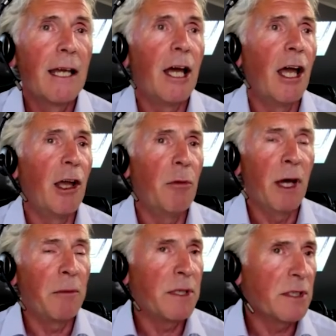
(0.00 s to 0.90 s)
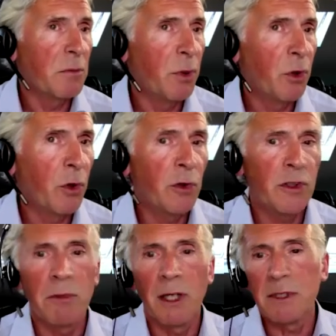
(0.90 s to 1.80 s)
Uh, it might be to the board,
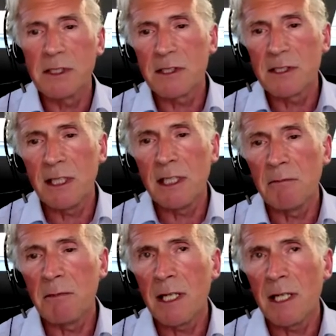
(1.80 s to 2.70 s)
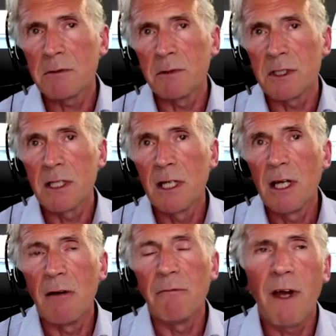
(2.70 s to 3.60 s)
it might be to senior management.
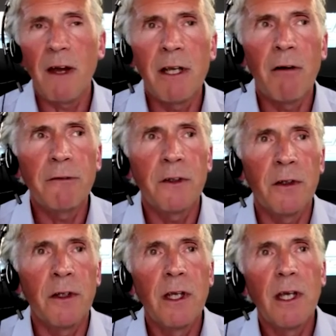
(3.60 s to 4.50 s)
And very often